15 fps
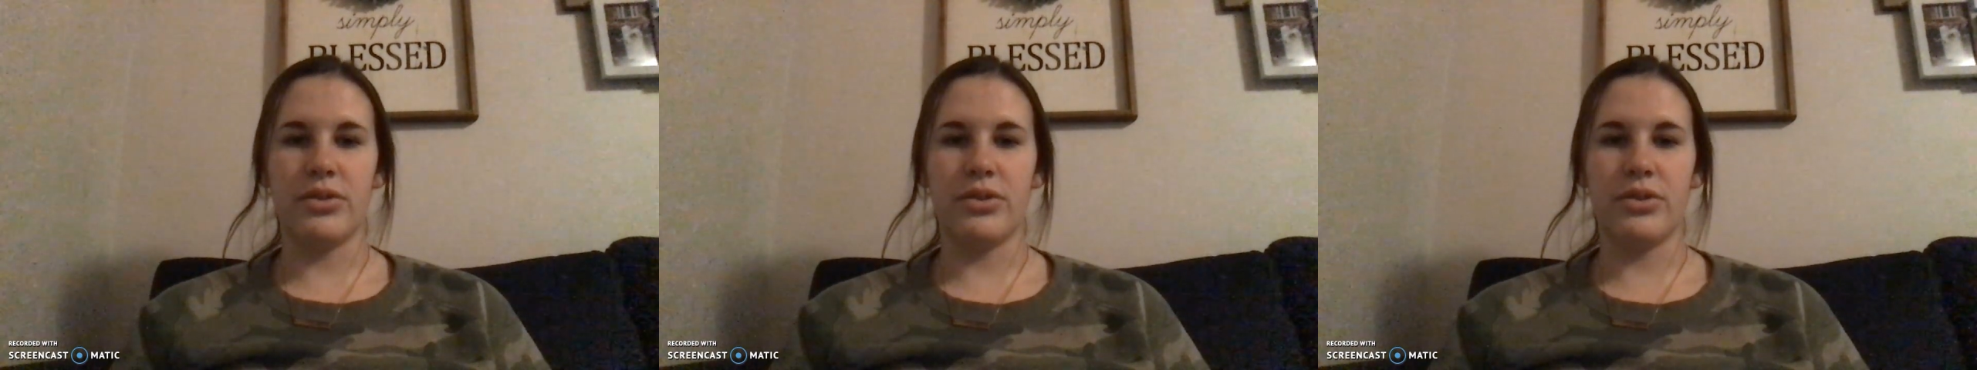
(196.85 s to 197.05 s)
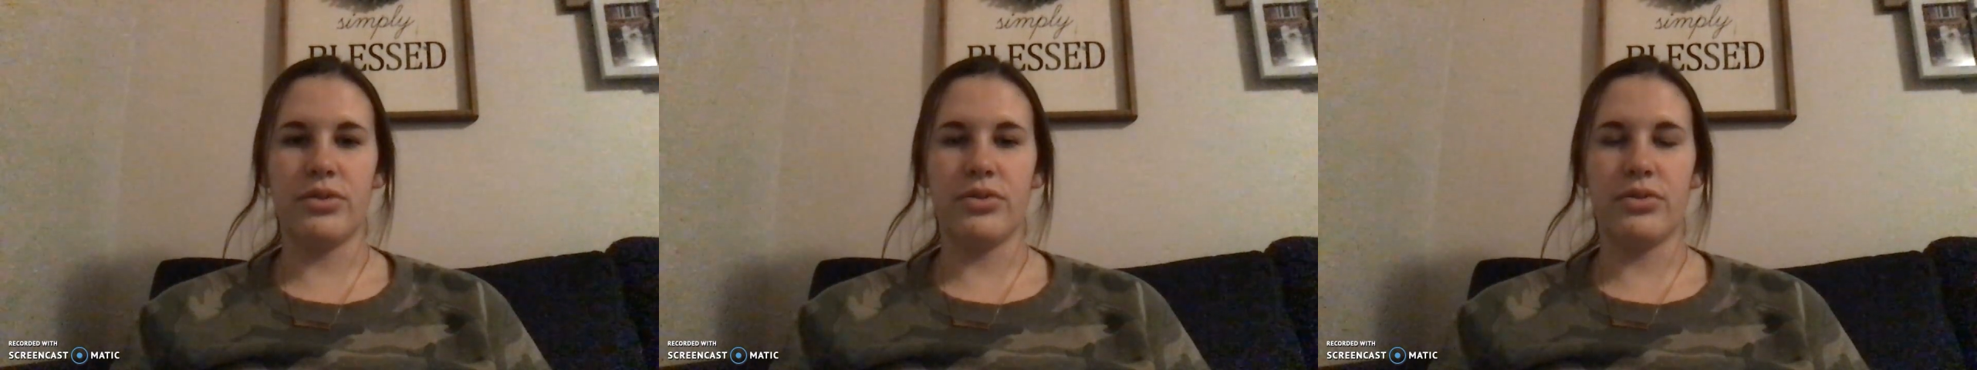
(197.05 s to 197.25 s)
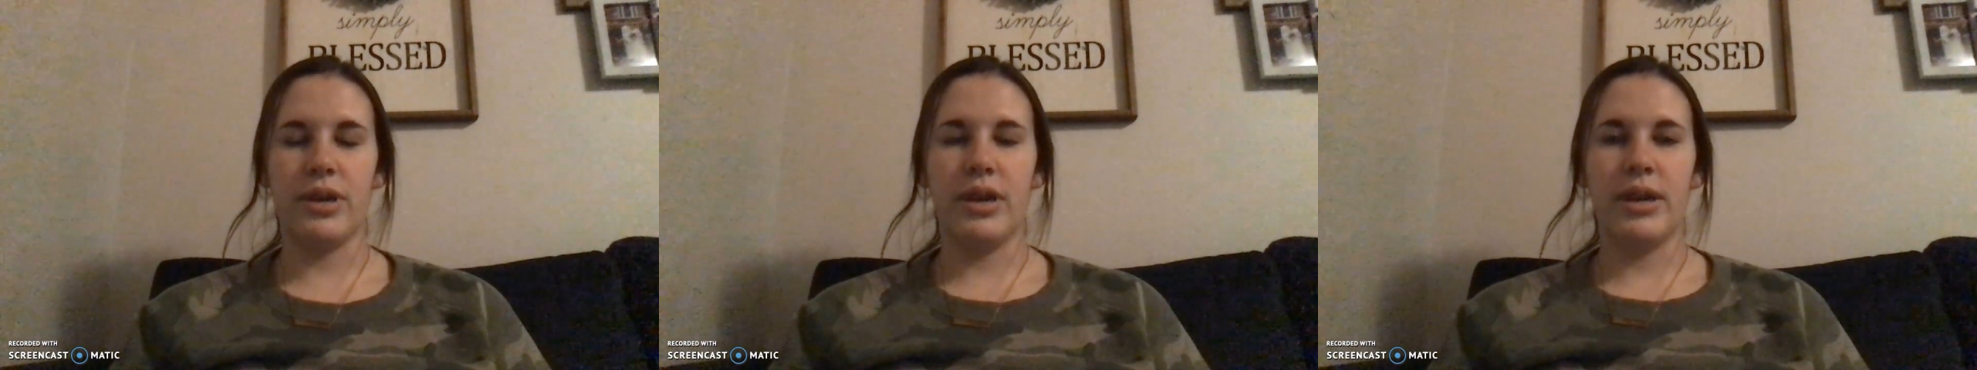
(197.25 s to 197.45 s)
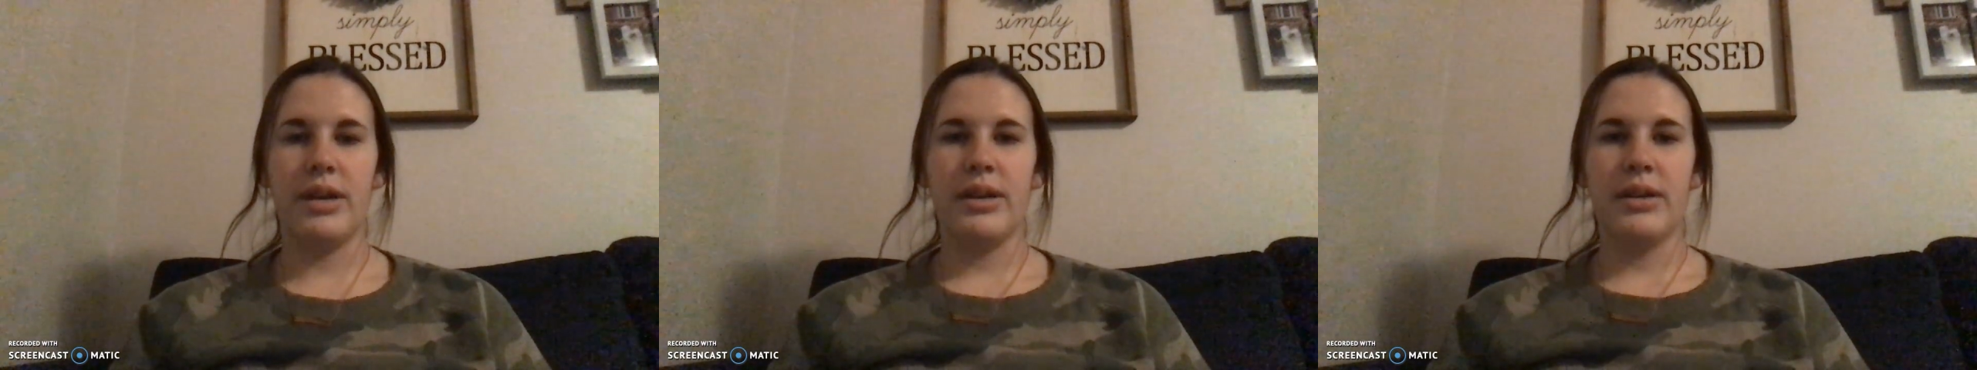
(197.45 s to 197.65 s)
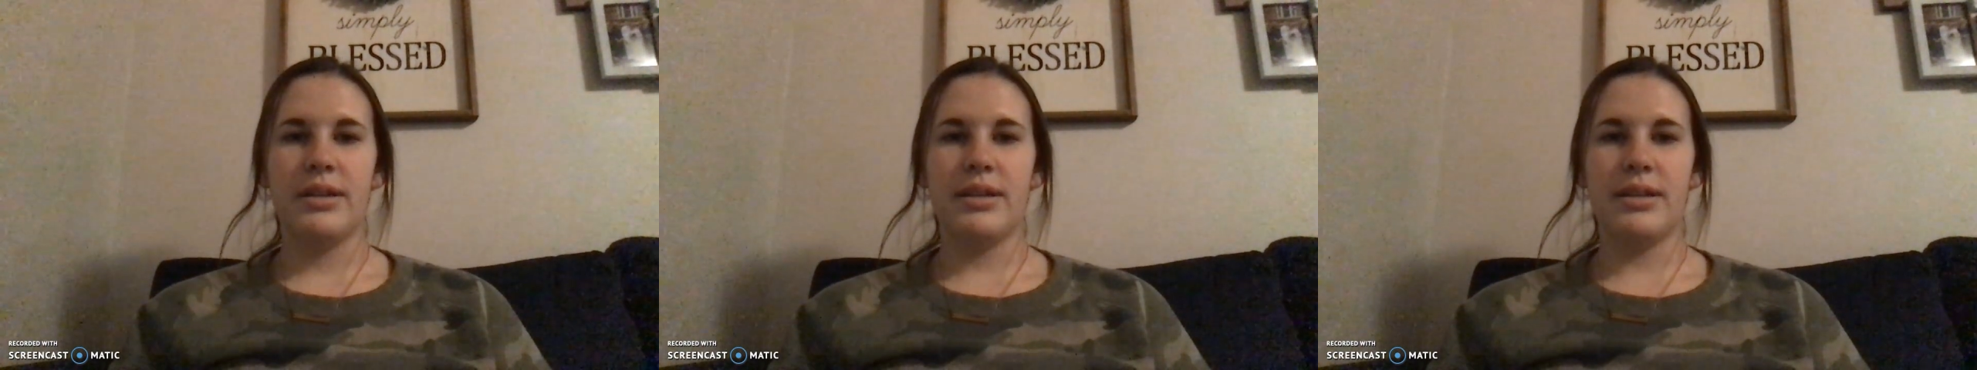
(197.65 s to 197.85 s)
to
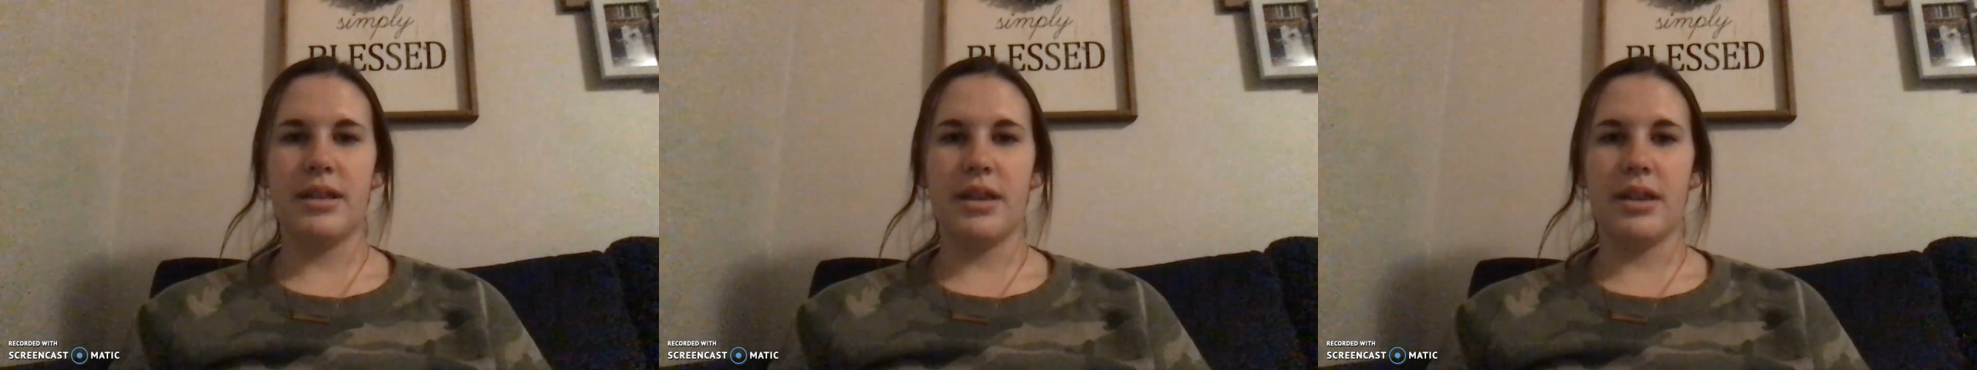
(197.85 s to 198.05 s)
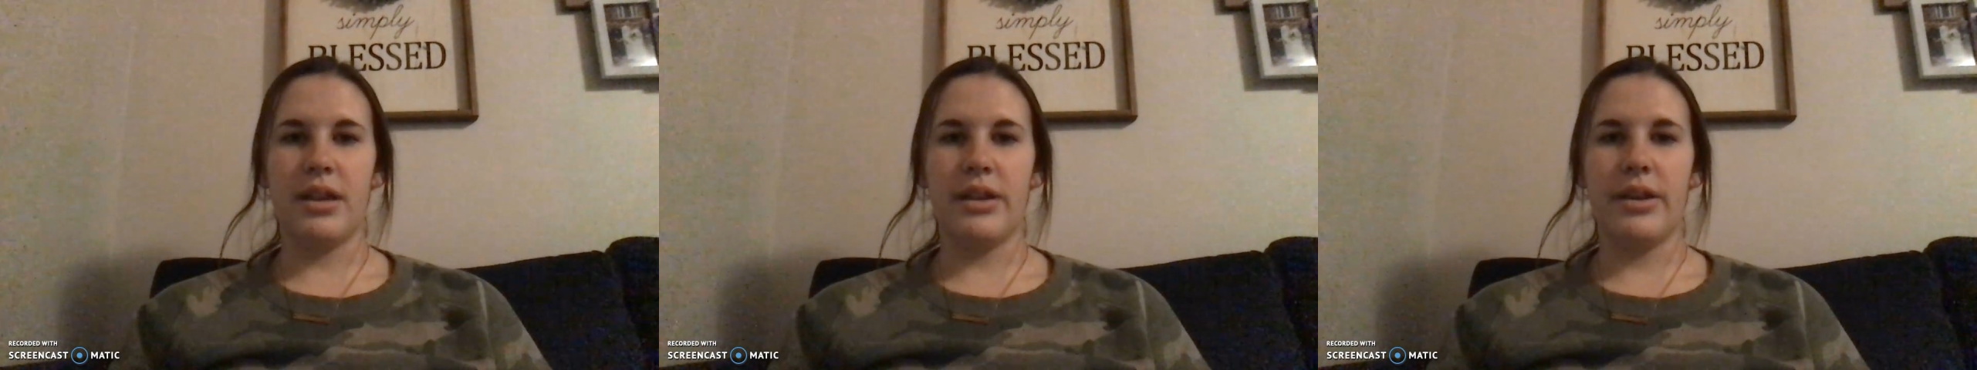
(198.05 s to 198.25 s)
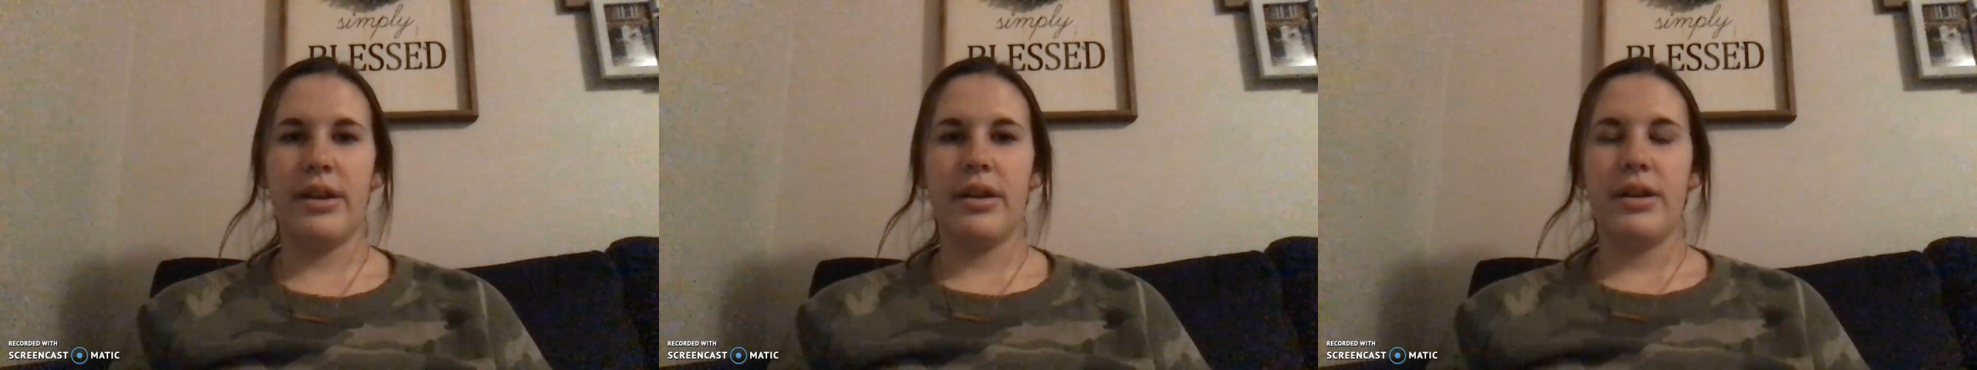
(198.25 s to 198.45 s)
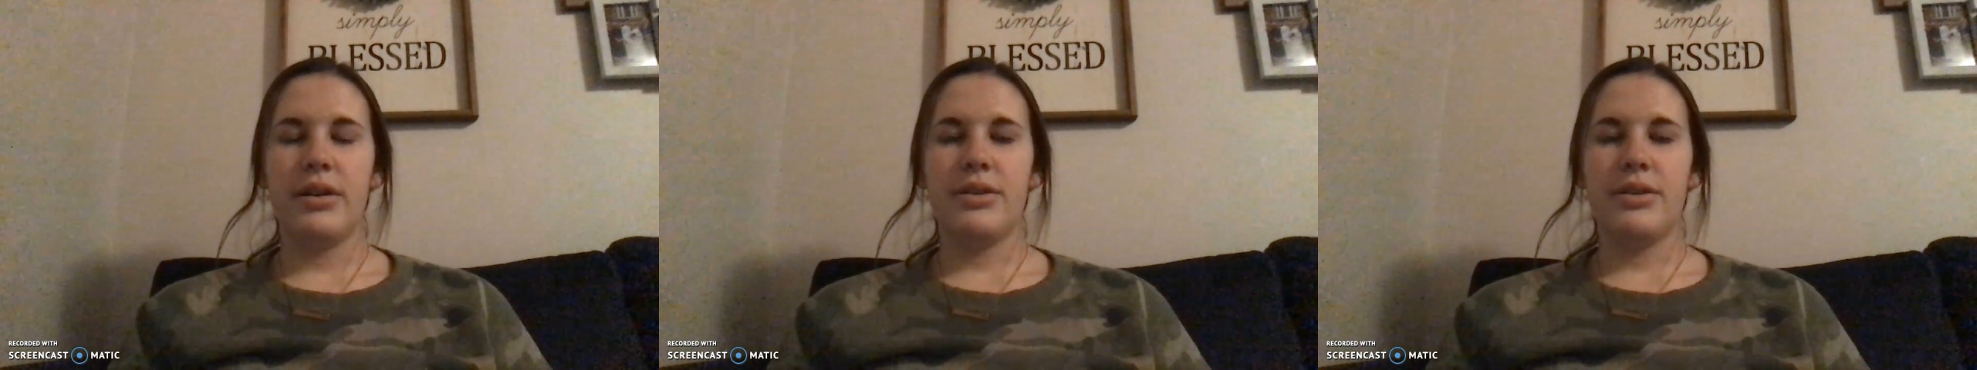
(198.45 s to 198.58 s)
study.